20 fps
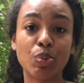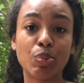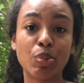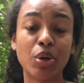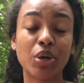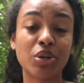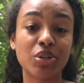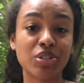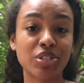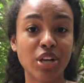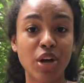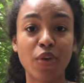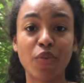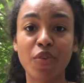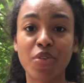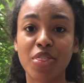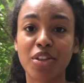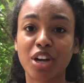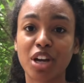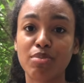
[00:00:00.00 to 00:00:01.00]
put yourself
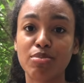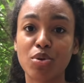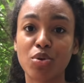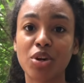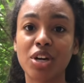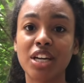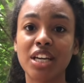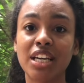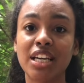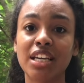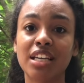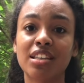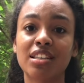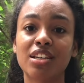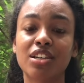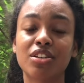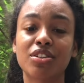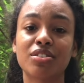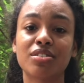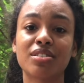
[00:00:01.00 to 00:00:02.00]
in the community,
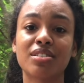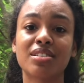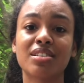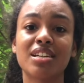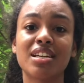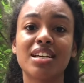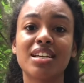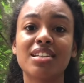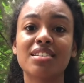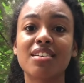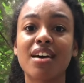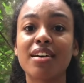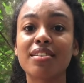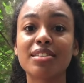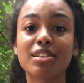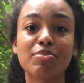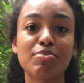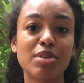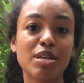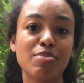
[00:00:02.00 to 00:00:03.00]
there's
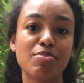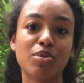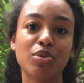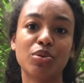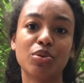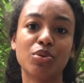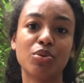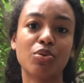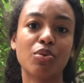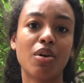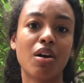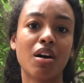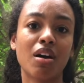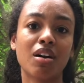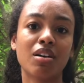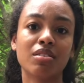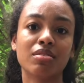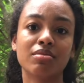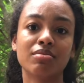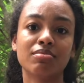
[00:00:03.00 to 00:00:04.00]
tons of people who
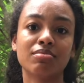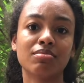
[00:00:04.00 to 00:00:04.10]
are